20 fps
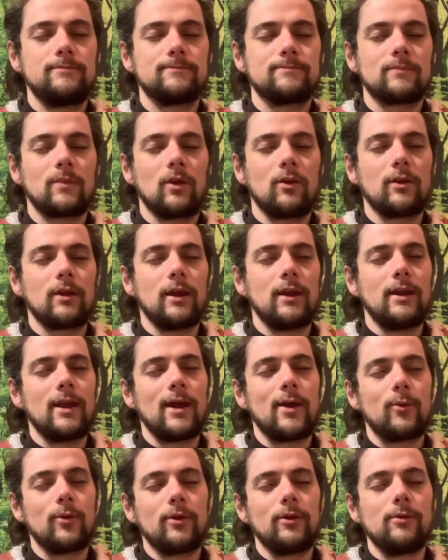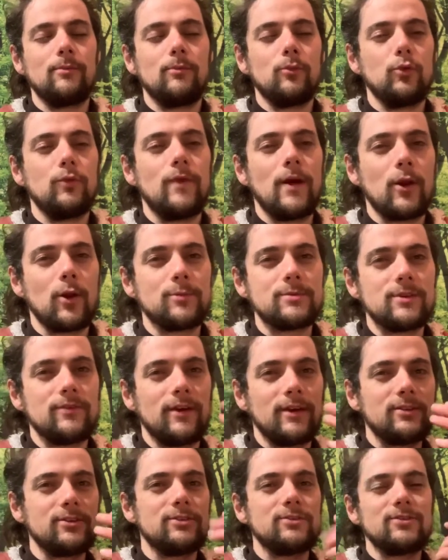Okay, now I want you to move that
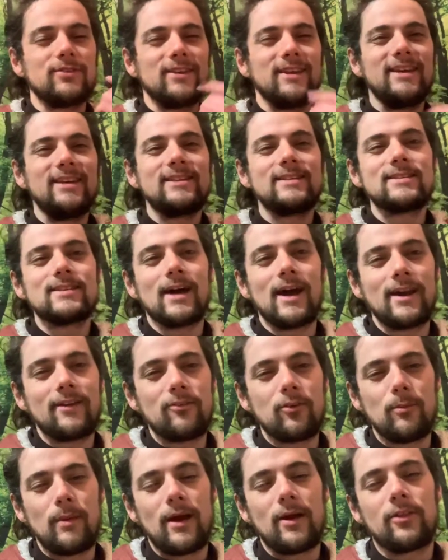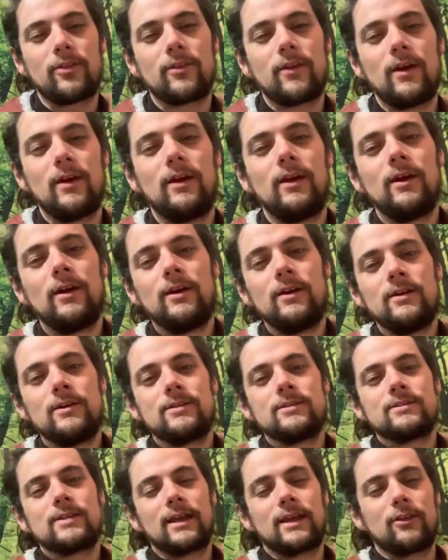observation to the inside of the mouth.
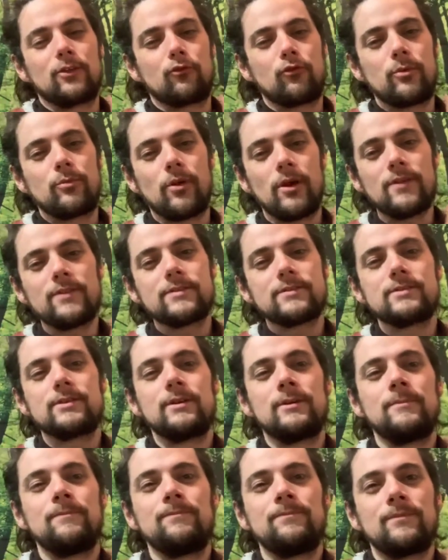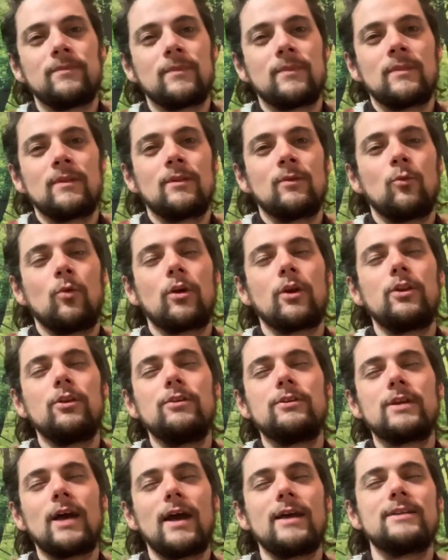Taking 3 breaths. What can you
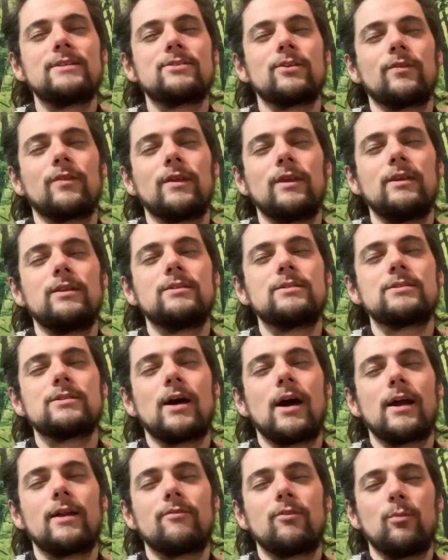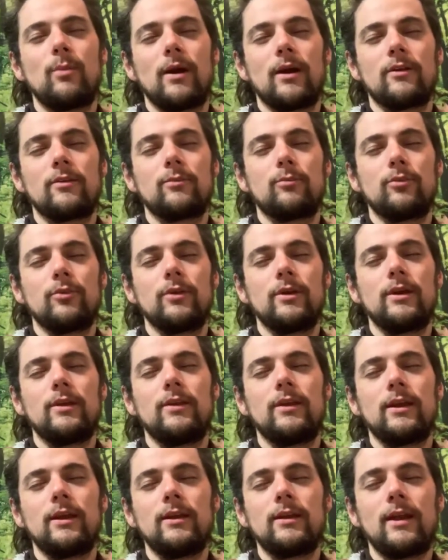taste on the inside of the mouth?
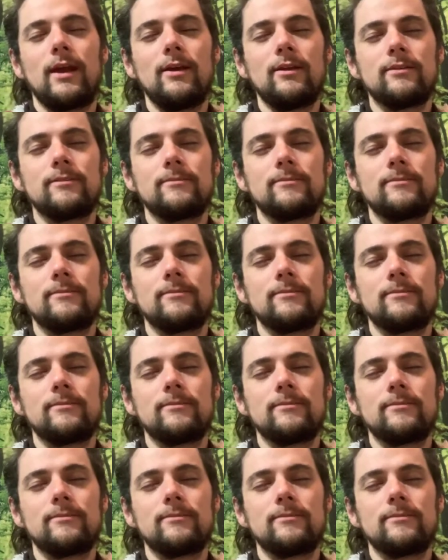Breathing in and out.